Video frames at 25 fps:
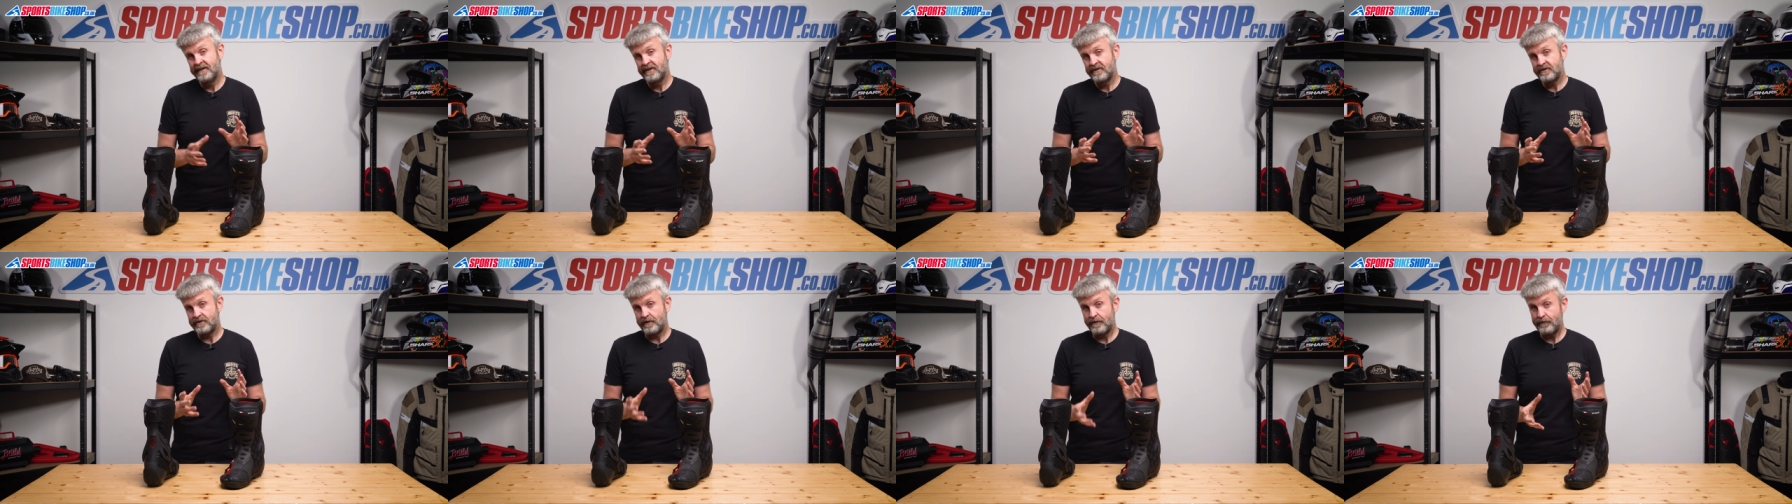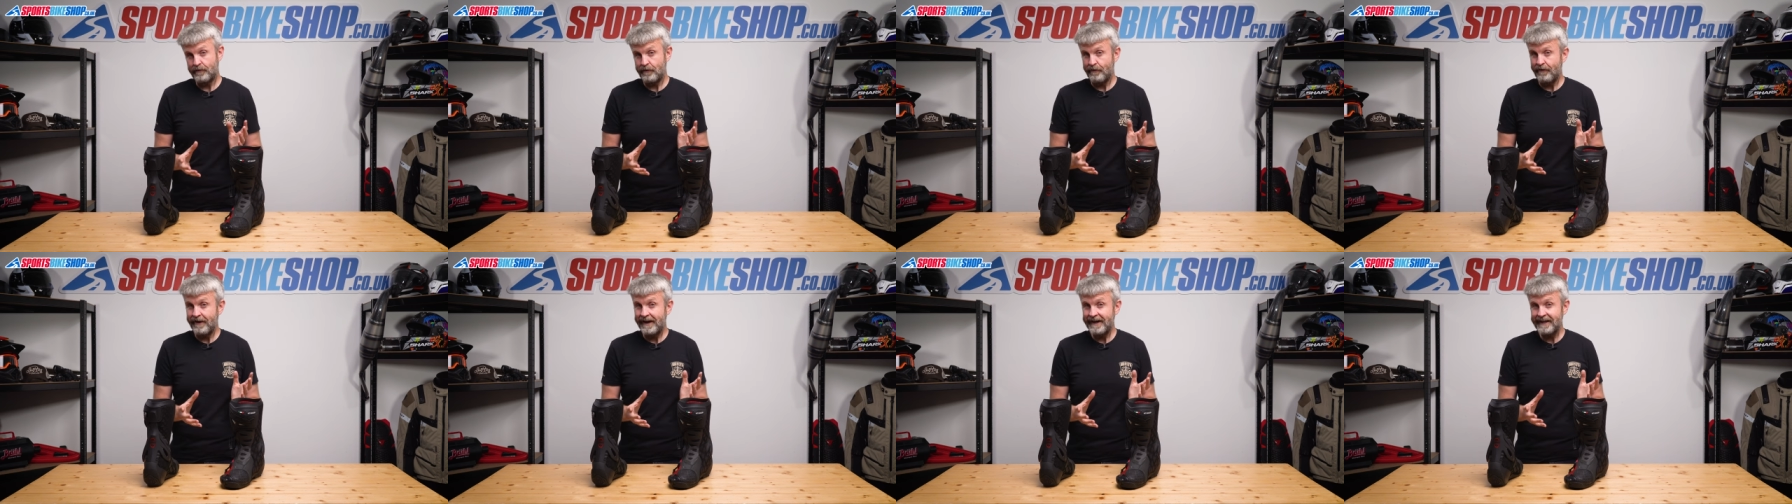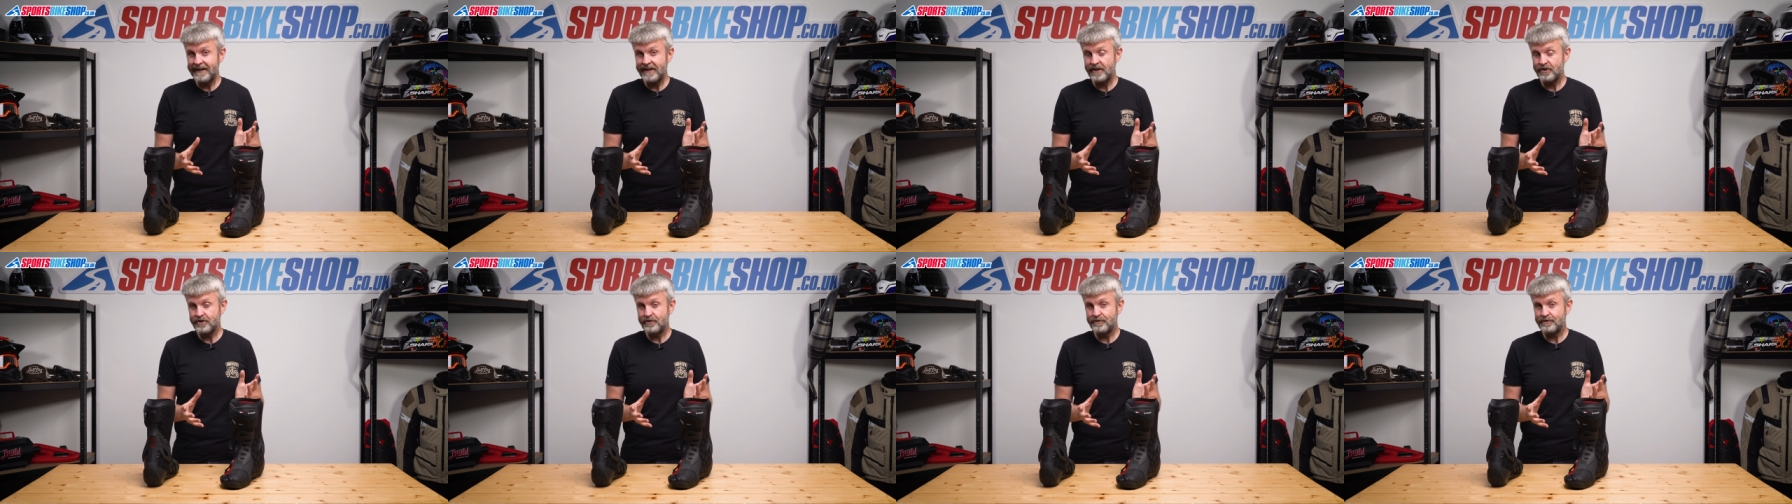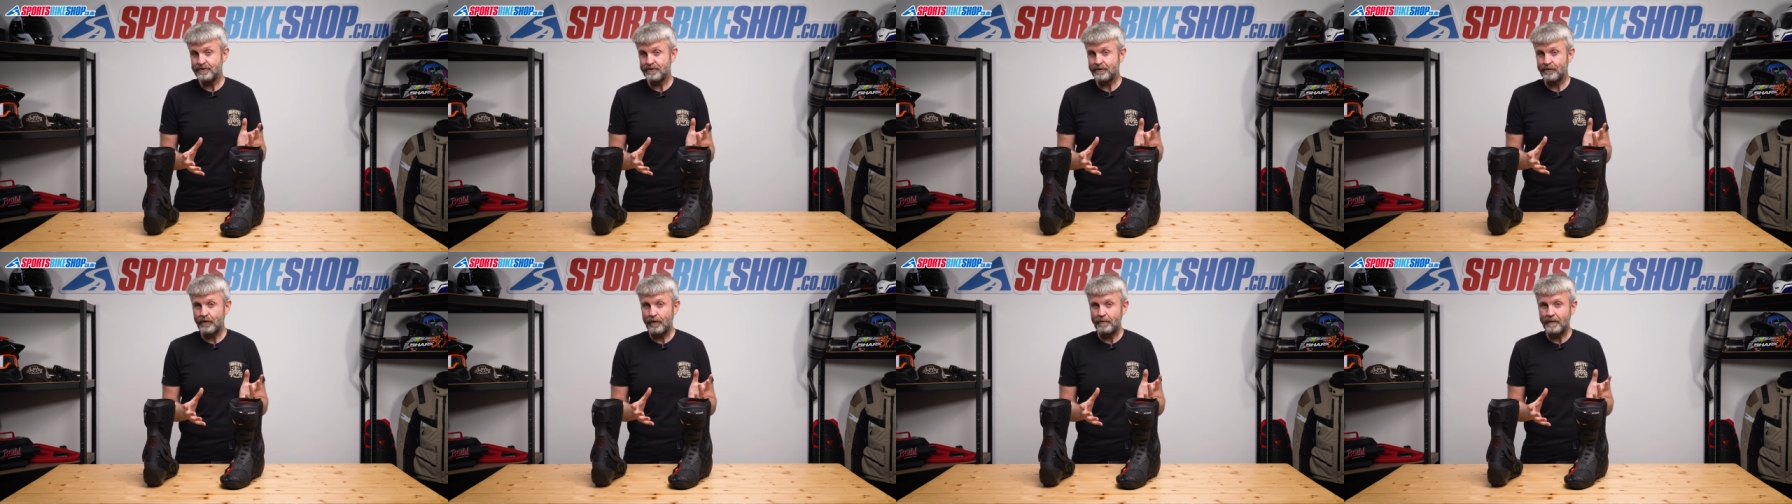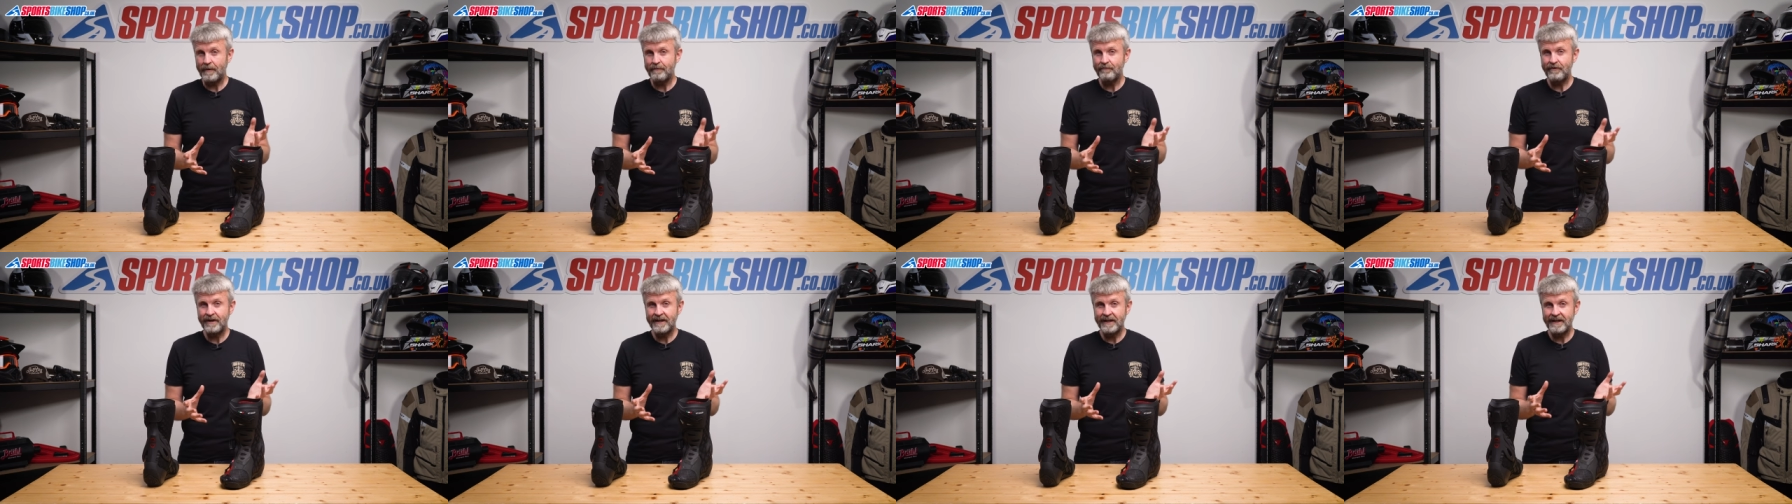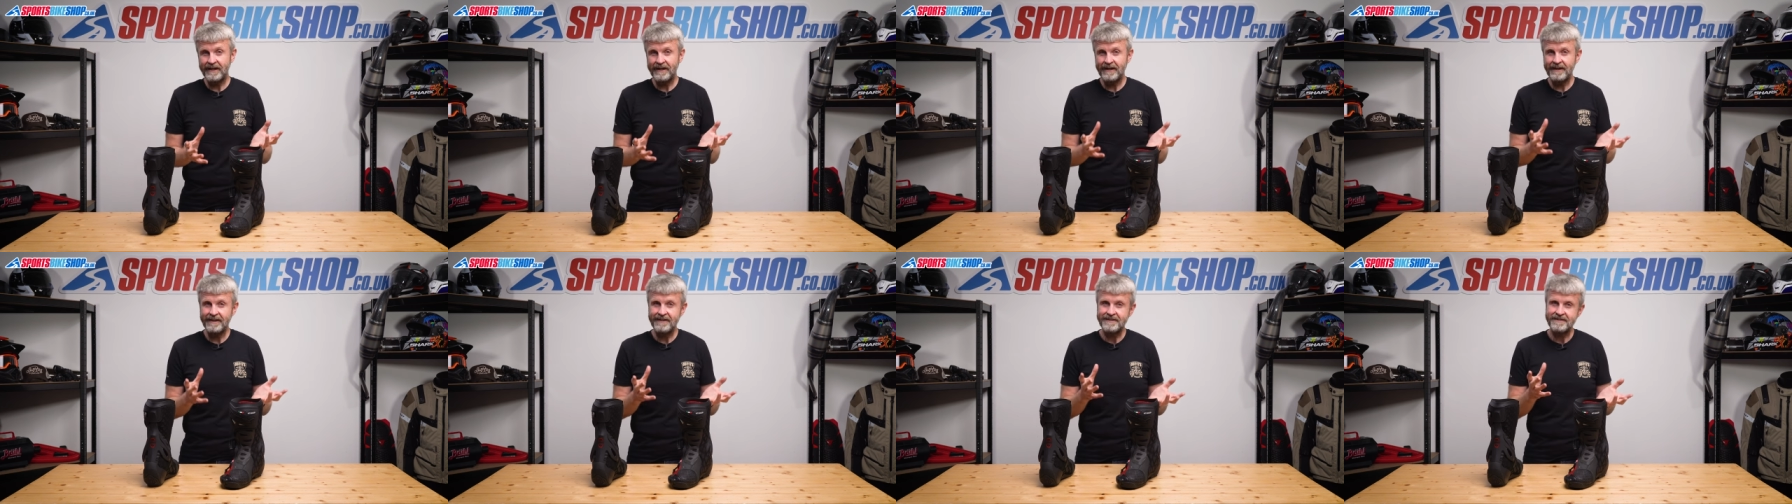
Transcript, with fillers: So if there are any issues that crop up regularly,